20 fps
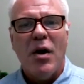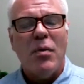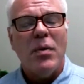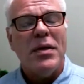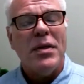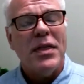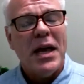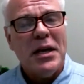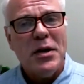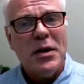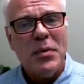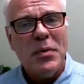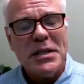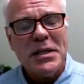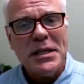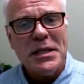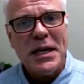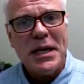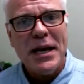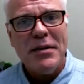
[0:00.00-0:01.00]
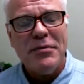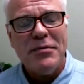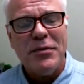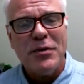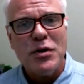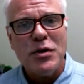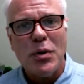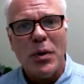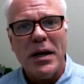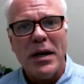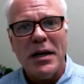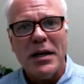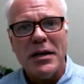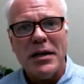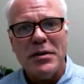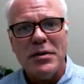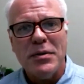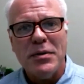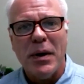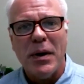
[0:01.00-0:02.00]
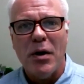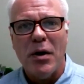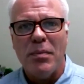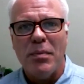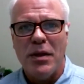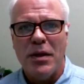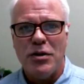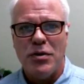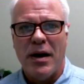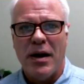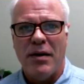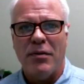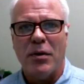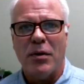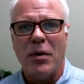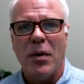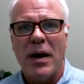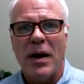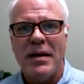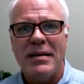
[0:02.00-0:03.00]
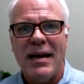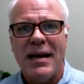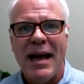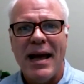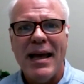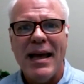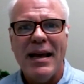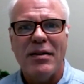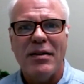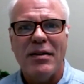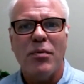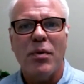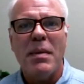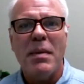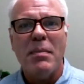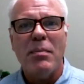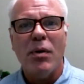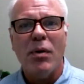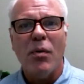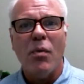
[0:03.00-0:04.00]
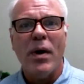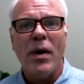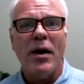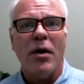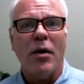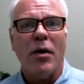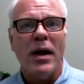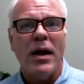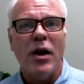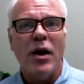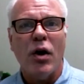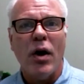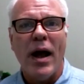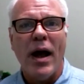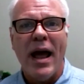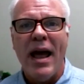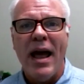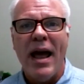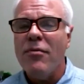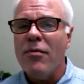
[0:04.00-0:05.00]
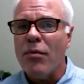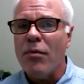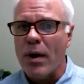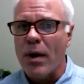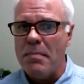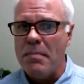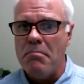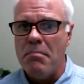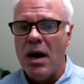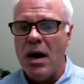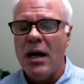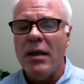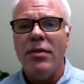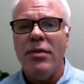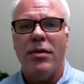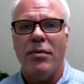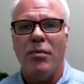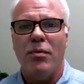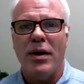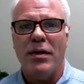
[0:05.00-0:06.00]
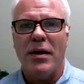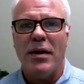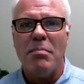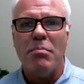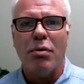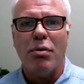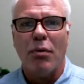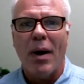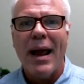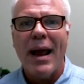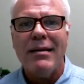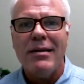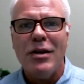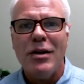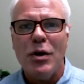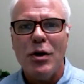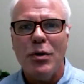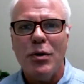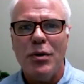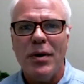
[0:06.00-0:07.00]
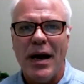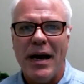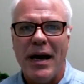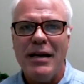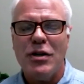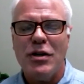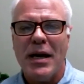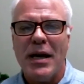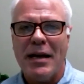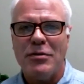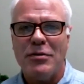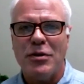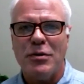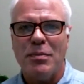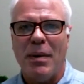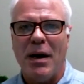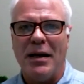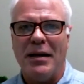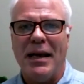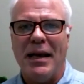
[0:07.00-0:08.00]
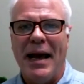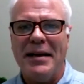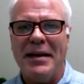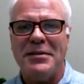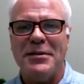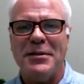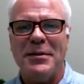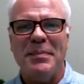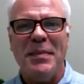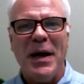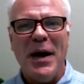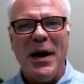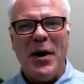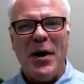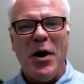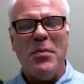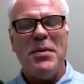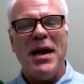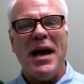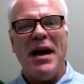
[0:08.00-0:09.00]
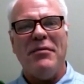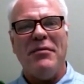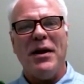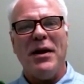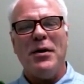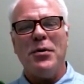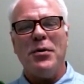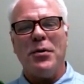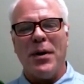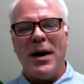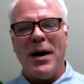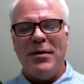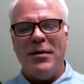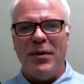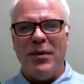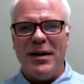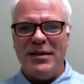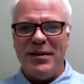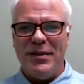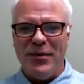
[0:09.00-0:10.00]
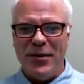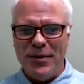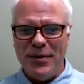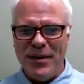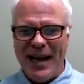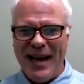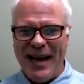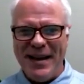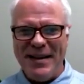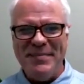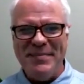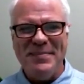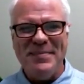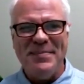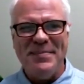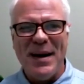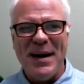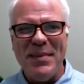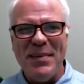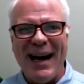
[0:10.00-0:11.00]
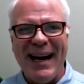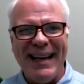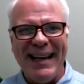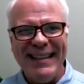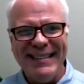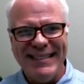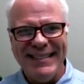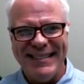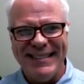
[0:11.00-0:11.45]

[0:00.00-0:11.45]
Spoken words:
We thank you once again for joining us. We hope that you have a great day. And remember, we are here every month with a brand new Aging Answers podcast. Hope you have a great rest of your day. Bye-bye.